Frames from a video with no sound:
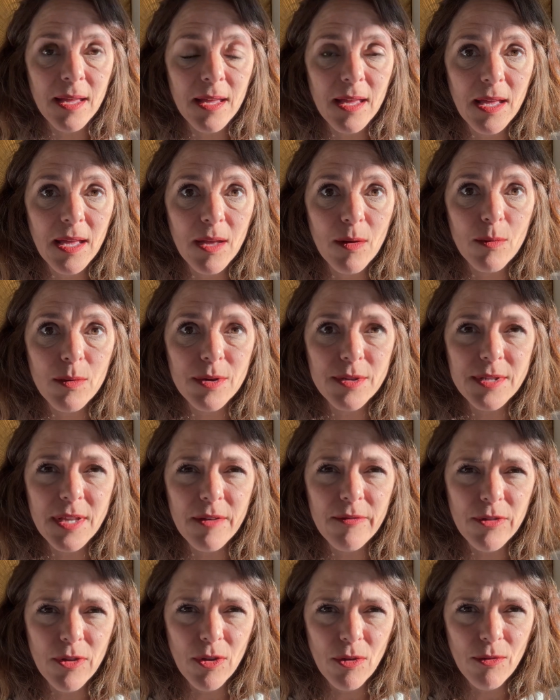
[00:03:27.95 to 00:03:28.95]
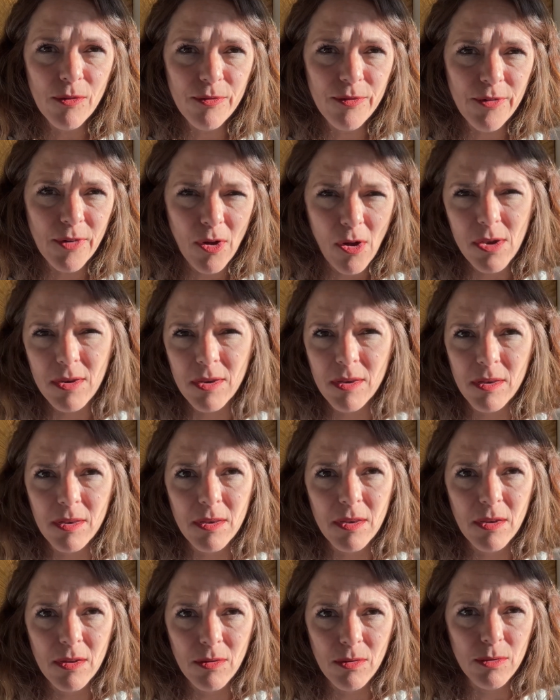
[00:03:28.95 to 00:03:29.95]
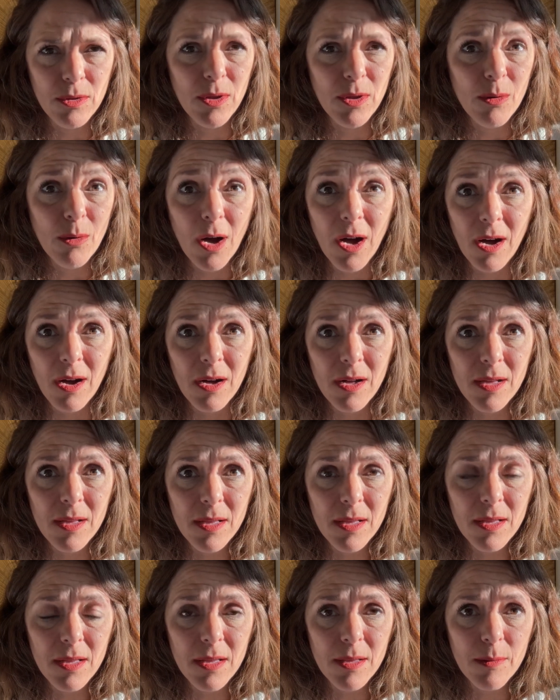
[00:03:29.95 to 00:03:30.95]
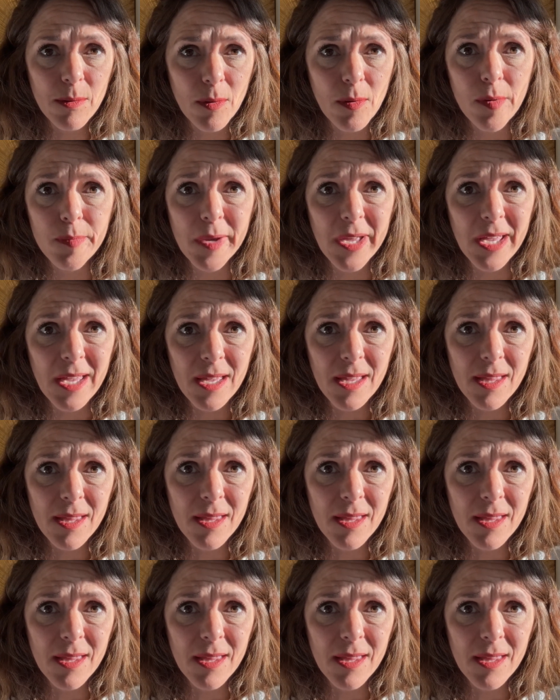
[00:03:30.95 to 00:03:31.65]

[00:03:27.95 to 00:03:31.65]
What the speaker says: It was, have you forgotten who you are, Poppy?